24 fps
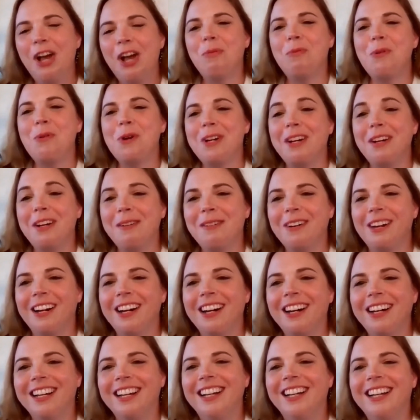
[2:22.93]
Would it
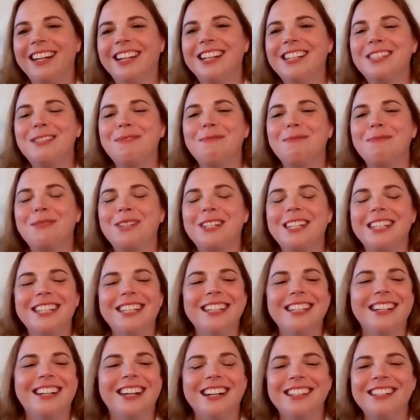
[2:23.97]
work? It's
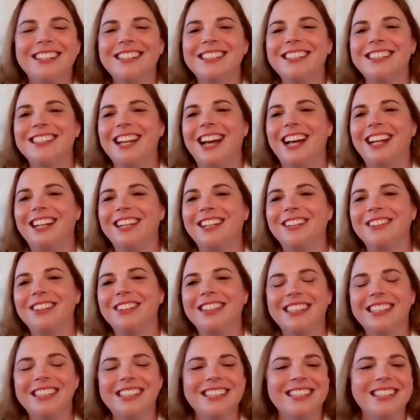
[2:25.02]
pretty shallow,
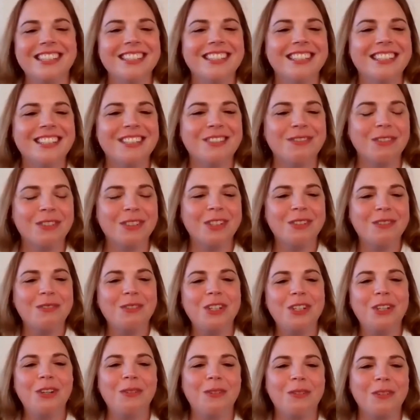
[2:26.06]
at least in
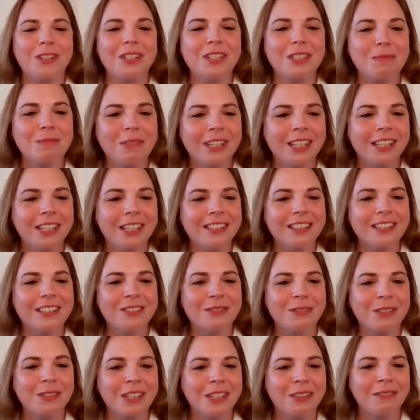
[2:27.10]
when you first begin to
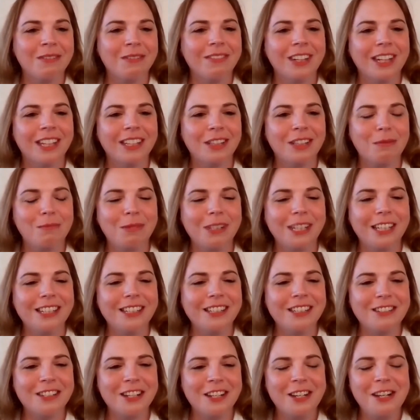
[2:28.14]
swim at the
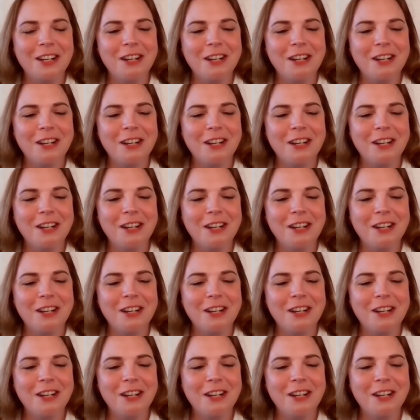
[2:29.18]
beach.